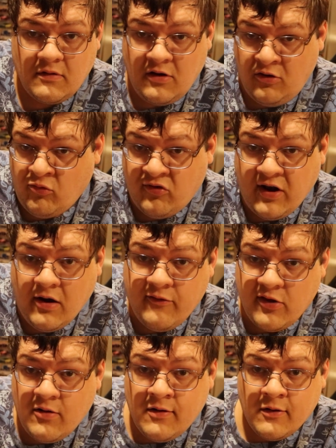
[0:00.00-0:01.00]
you stay
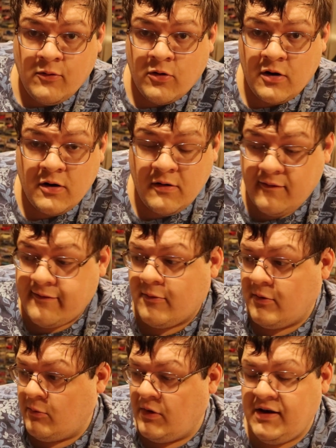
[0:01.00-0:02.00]
over there in a the corner for
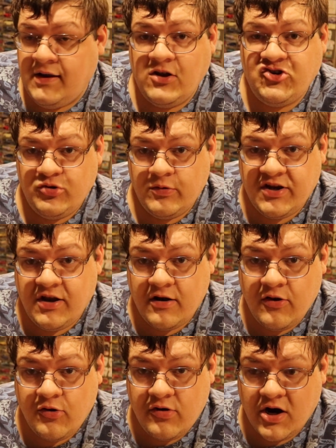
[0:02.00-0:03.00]
when we need you in
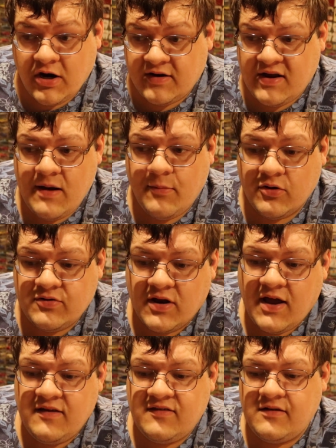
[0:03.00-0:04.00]
another dark time,
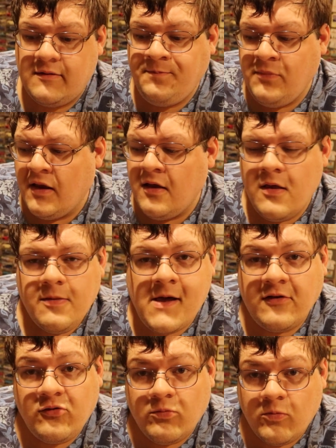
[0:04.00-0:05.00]
Altergeist.
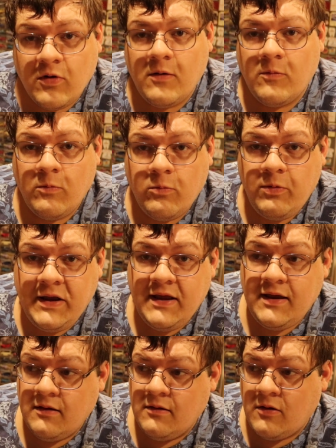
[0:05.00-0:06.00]
That's what
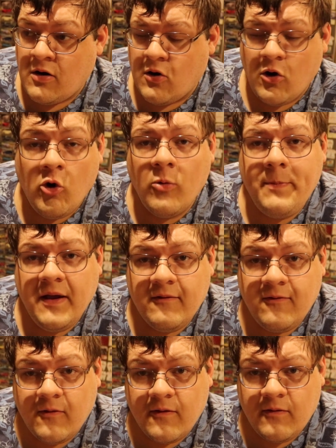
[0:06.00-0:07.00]
we are
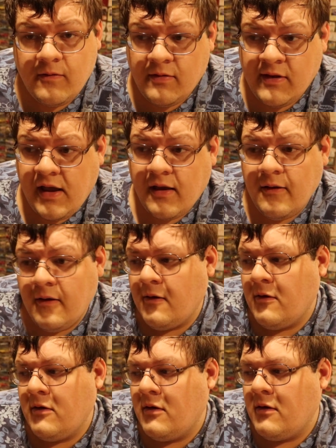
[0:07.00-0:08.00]
hoping for. Like,
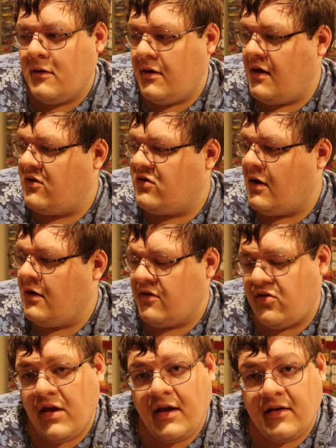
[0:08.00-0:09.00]
as long
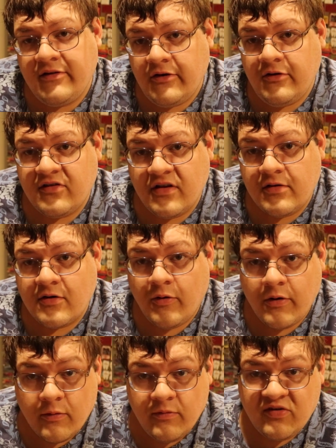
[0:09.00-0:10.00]
as they continue to sit in the
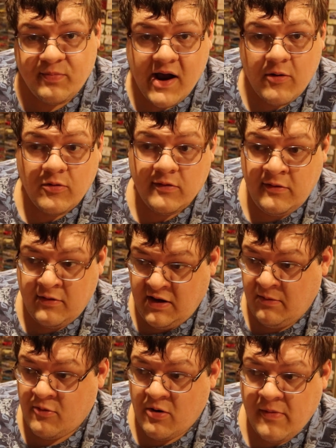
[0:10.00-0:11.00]
corner with Spiral
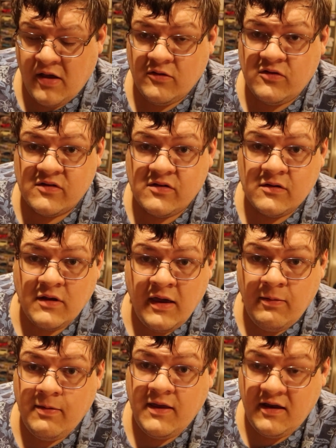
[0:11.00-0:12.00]
and Mermails
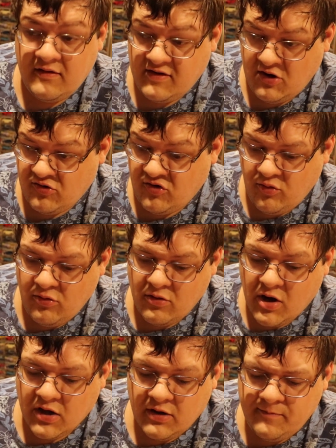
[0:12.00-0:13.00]
in the tier 2
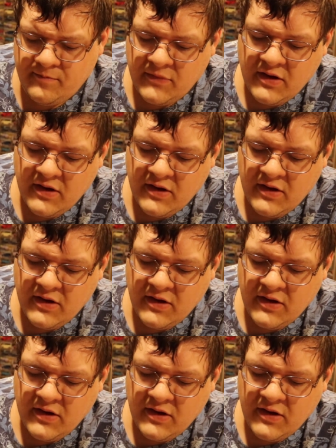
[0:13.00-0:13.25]
column,